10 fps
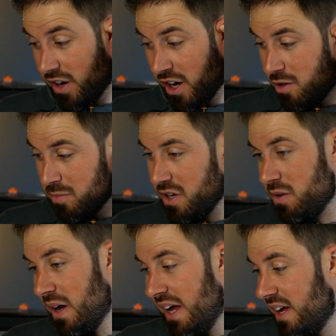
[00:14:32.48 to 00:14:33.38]
you're at home,
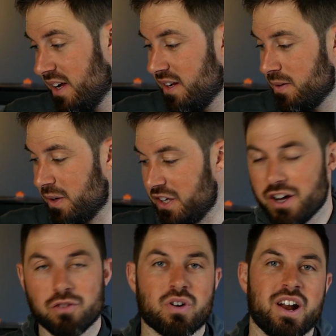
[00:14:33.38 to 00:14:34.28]
you
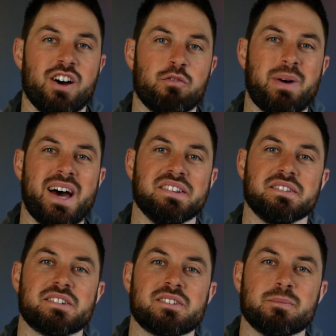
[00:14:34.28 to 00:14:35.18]
don't run out of
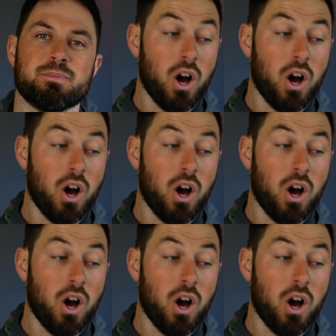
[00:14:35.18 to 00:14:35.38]
pants.